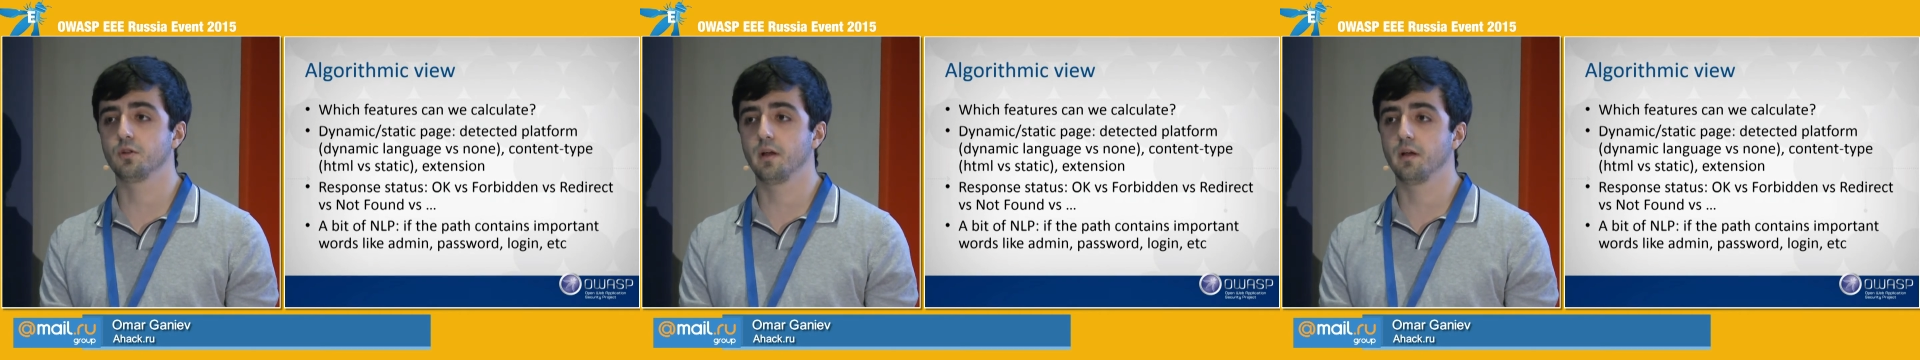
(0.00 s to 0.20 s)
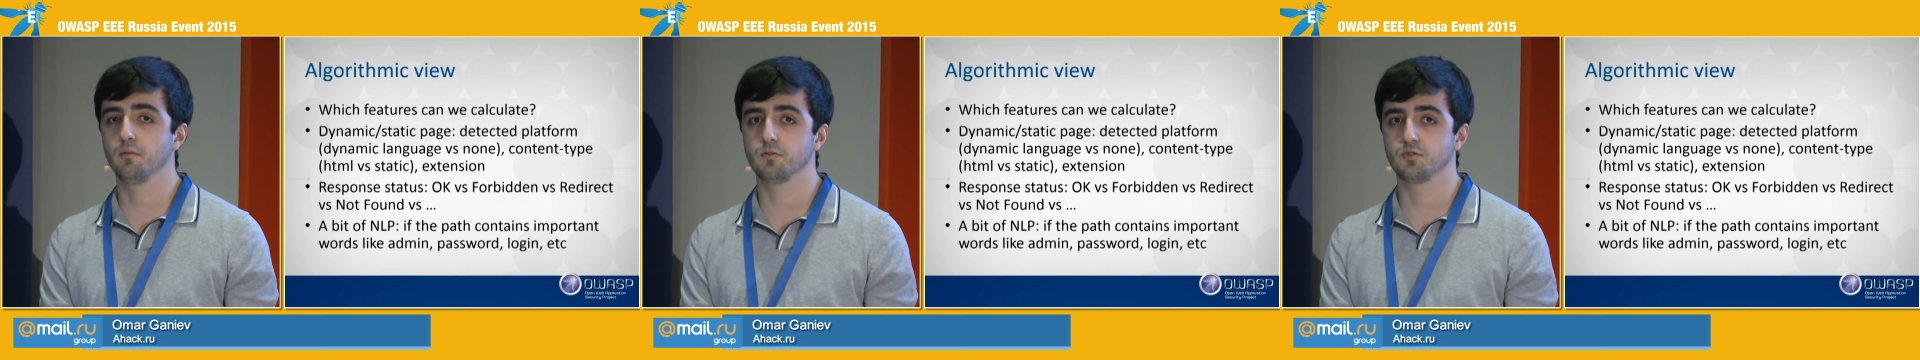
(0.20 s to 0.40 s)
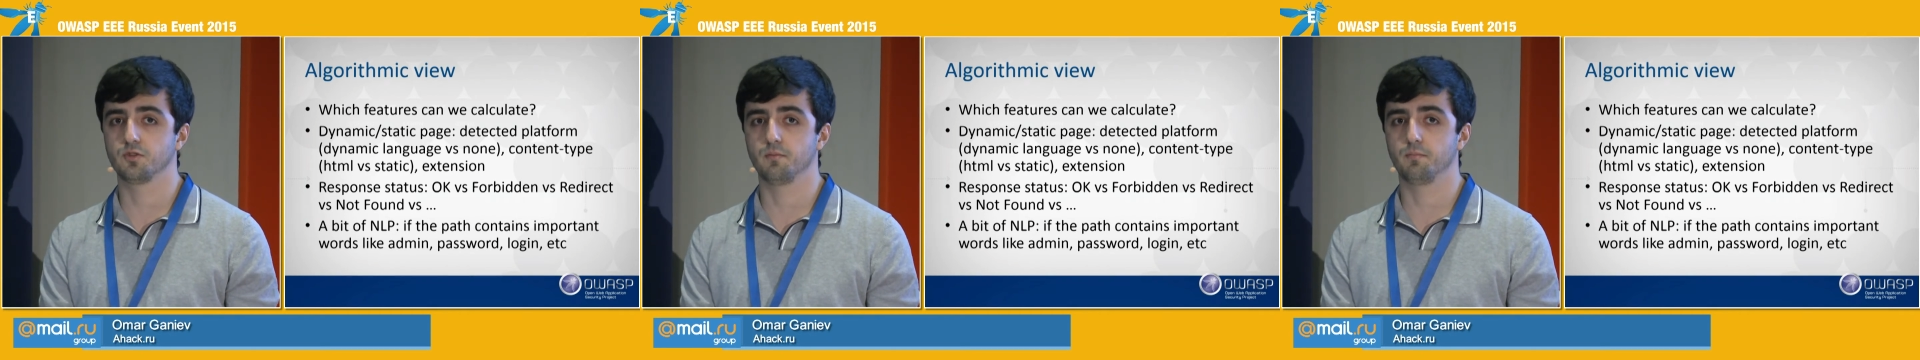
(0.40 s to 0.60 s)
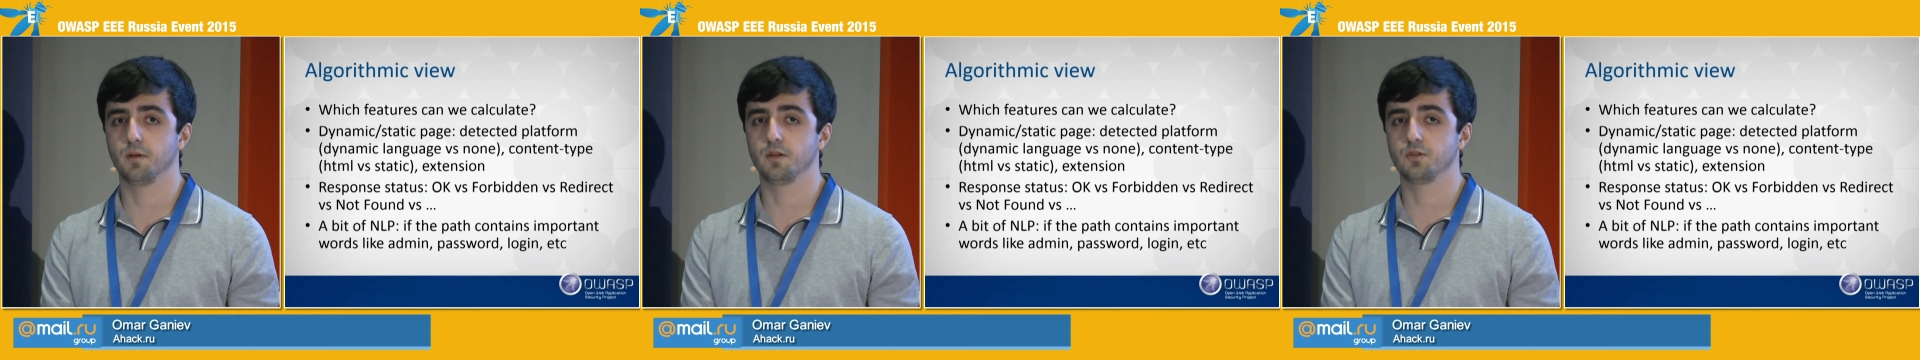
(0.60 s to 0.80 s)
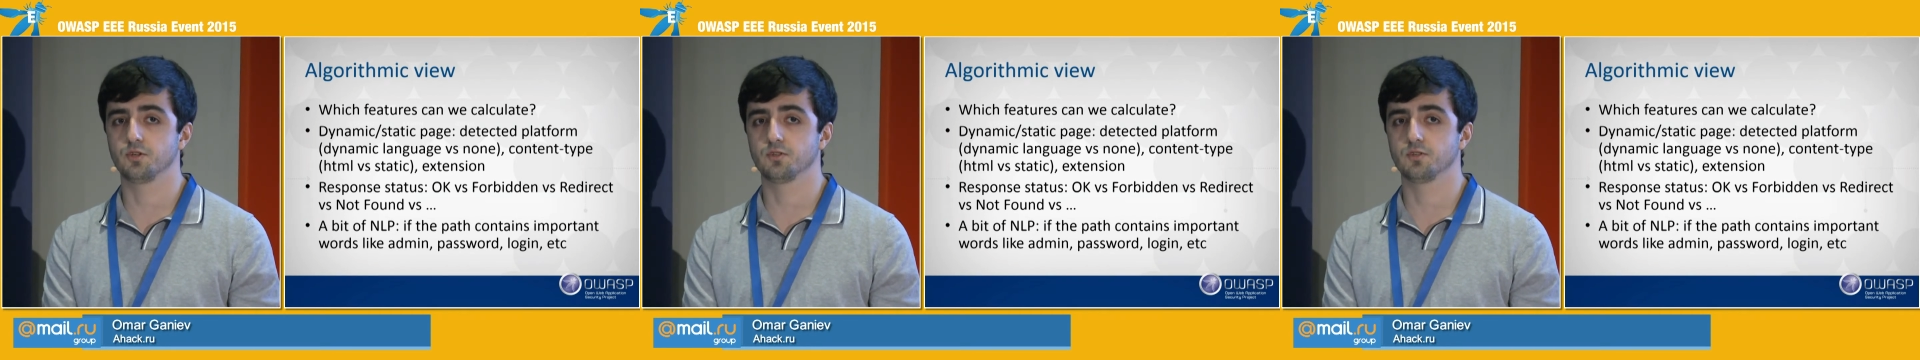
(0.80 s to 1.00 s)
language the
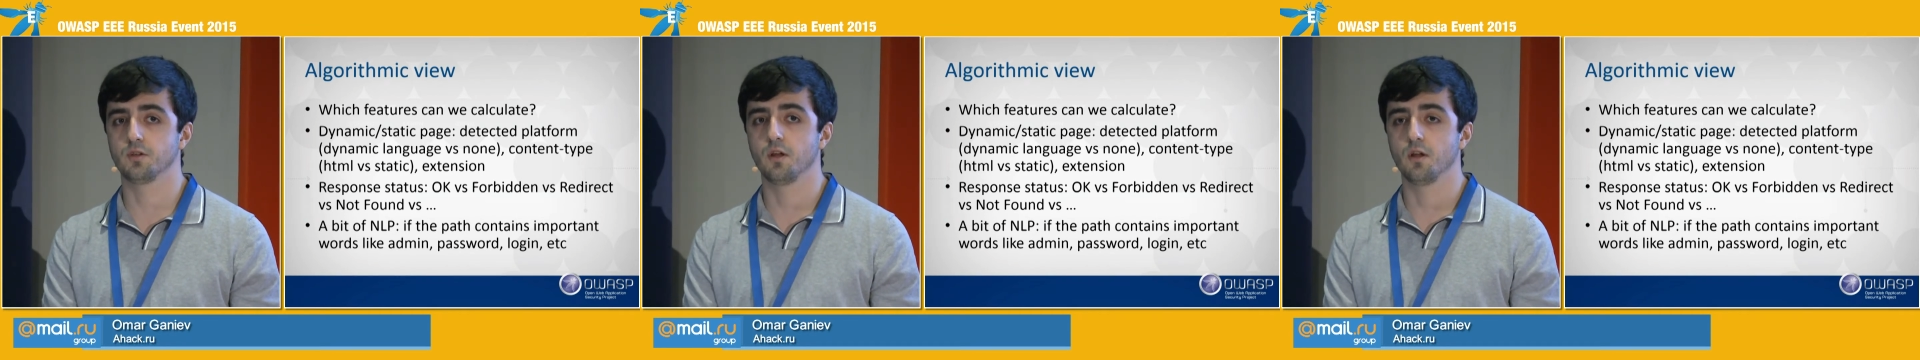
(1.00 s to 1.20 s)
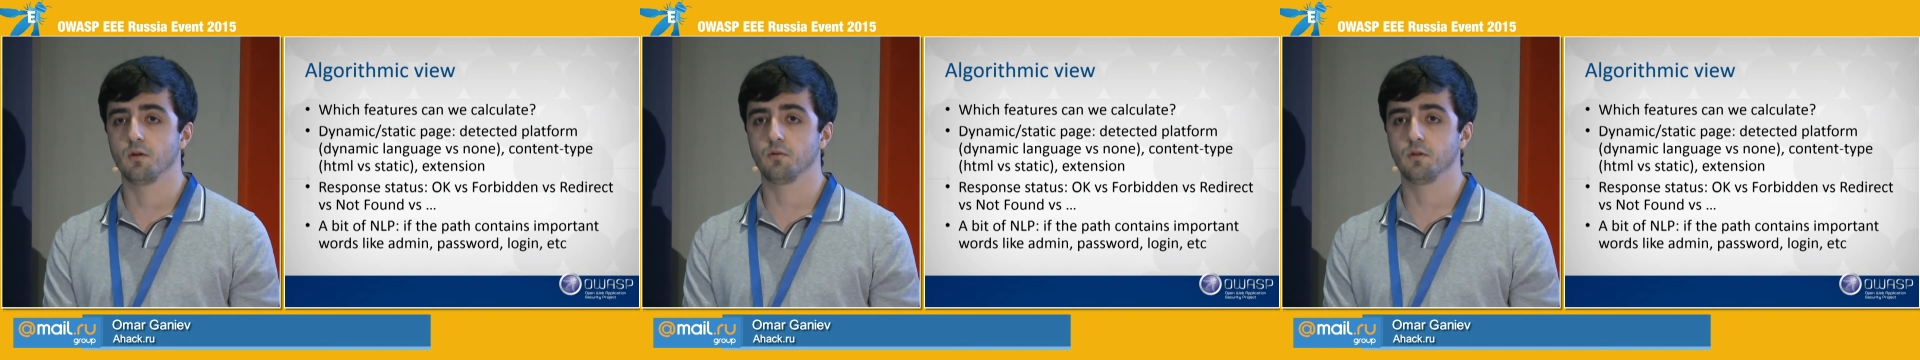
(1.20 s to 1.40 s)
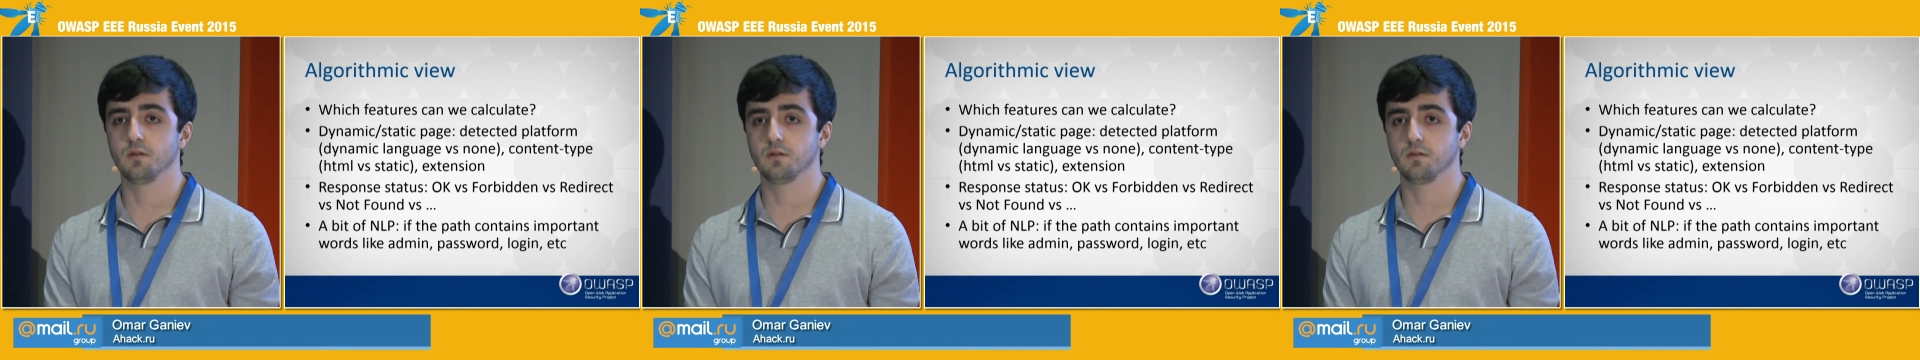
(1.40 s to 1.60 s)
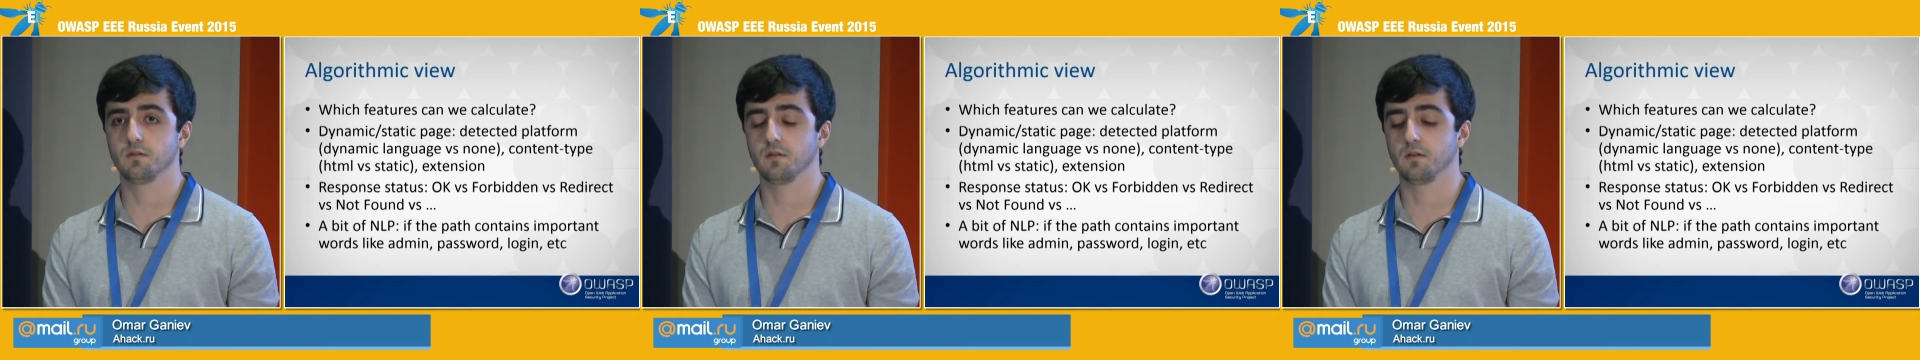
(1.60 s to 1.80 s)
page is written,